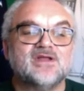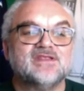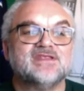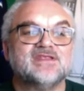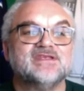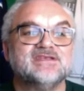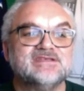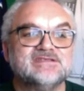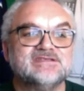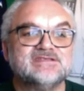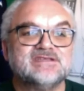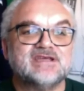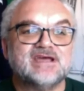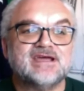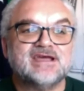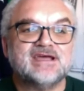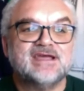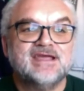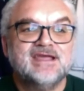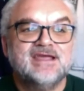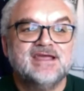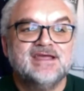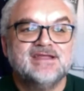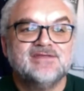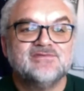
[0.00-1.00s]
is
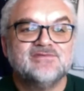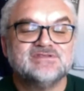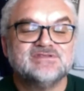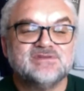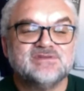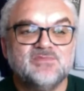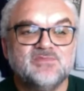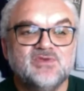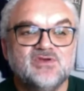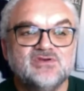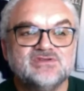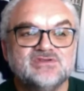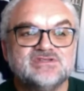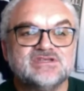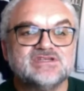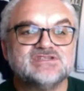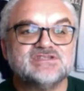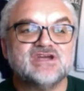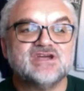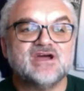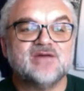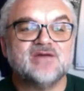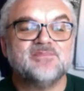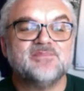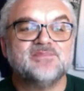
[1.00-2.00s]
there's a music
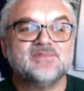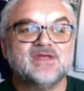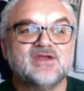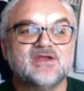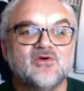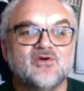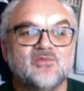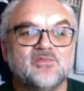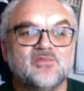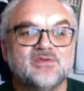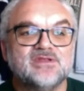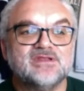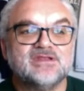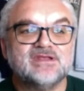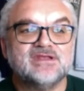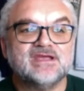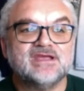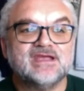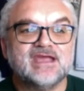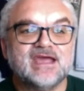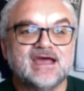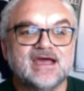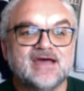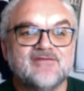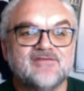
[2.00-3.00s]
shop that opened in
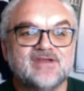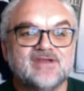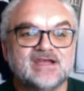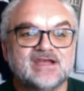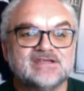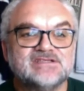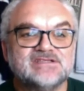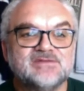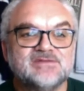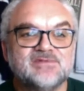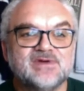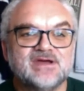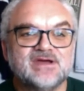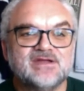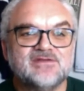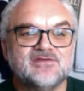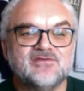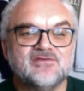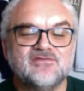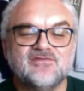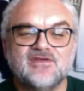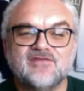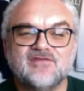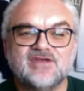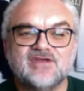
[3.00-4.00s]
Cavan, actually. But I don't know if
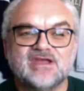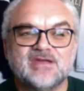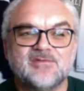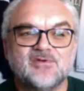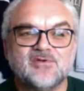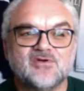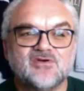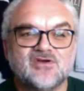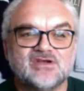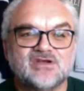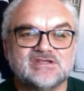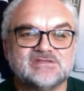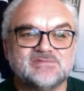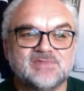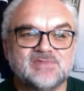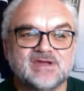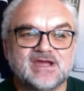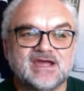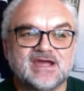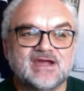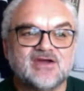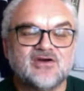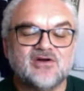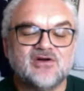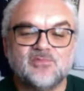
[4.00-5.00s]
you ever came across him, a
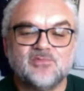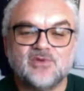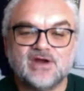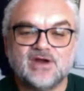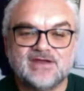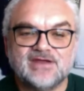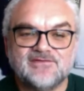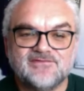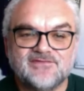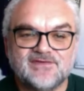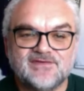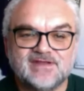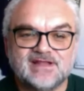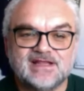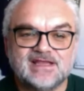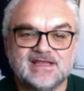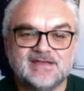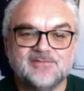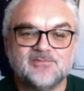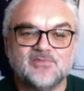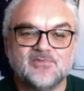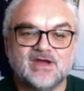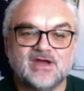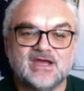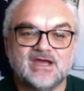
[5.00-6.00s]
guy called Brian Finley,
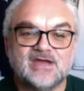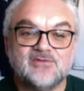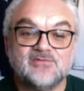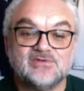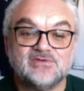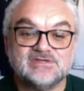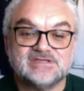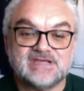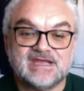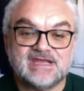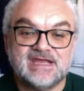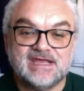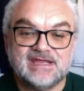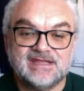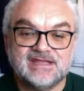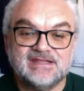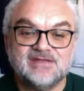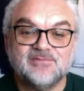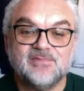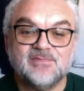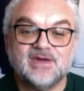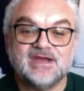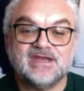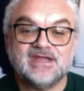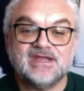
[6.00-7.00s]
and Brian was in the
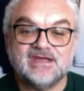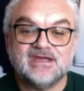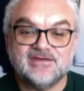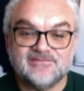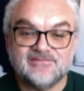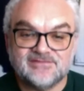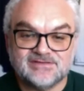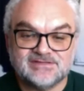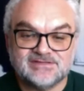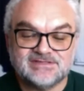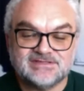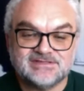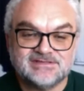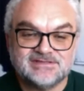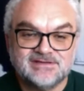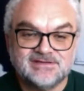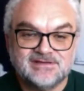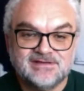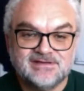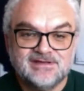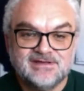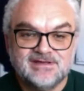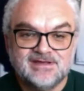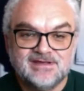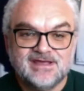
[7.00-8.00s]
Mighty Evans.
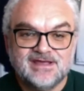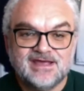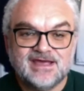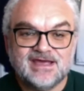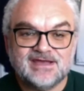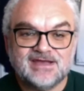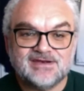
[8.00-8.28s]
And